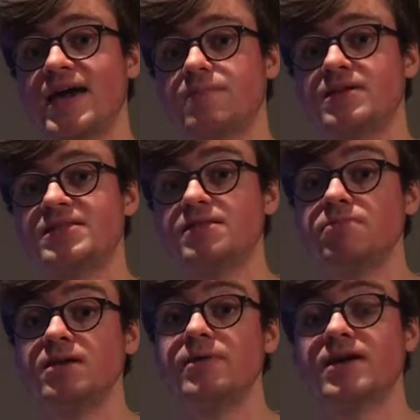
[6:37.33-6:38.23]
happen
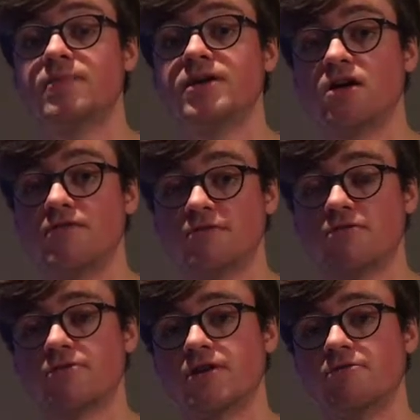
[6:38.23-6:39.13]
simply by coming off the
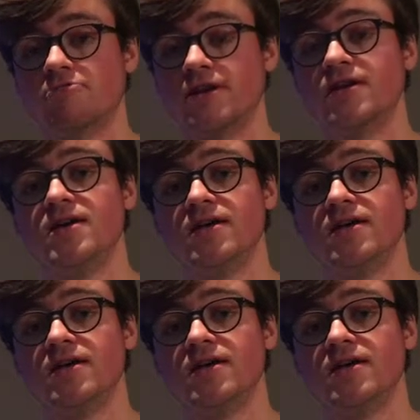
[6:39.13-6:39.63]
throttle, right?